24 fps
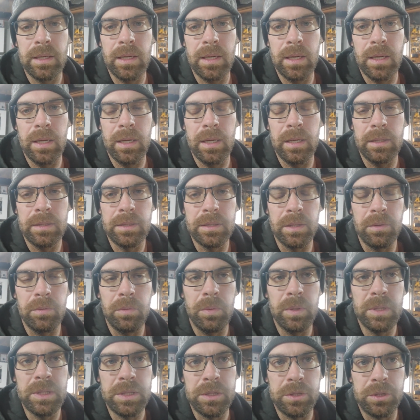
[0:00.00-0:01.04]
so
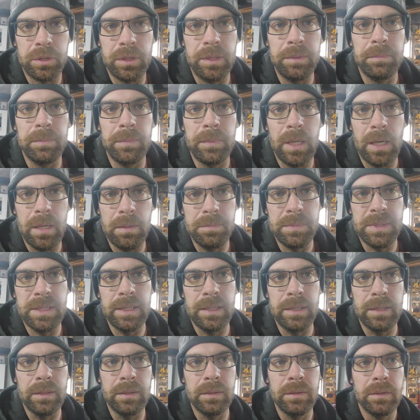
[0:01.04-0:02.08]
once the trim comes
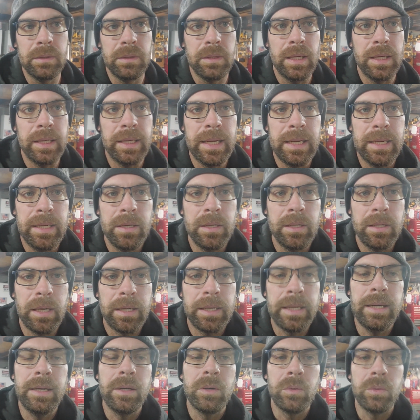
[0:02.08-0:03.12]
in, I get
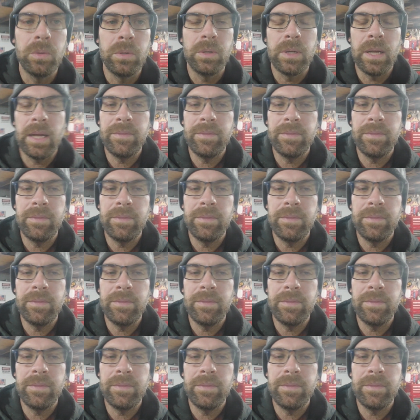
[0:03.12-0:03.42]
it ordered.